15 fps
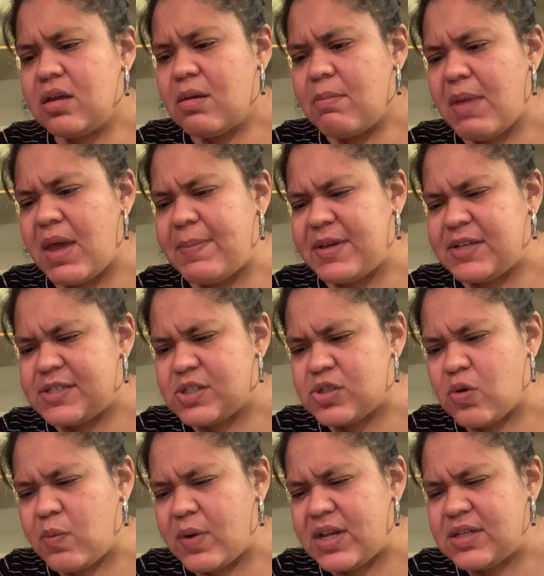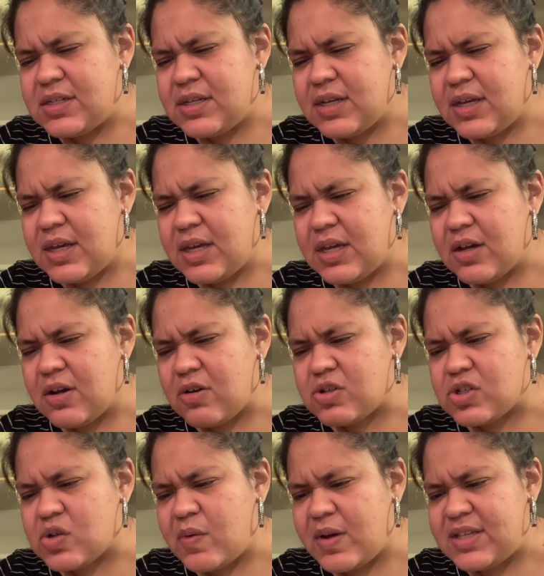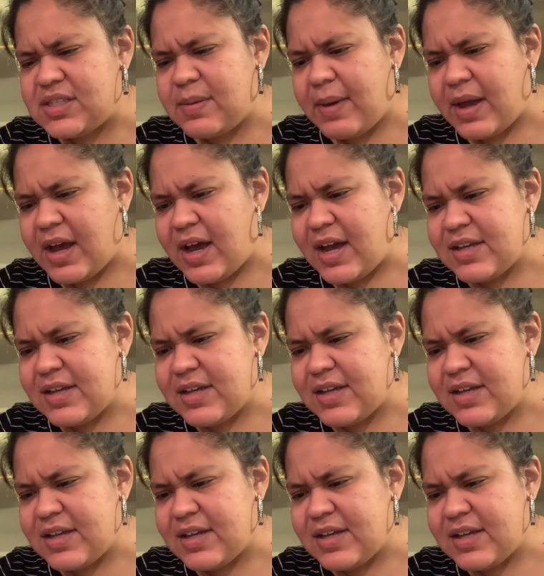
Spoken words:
maybe squinting or squeezing my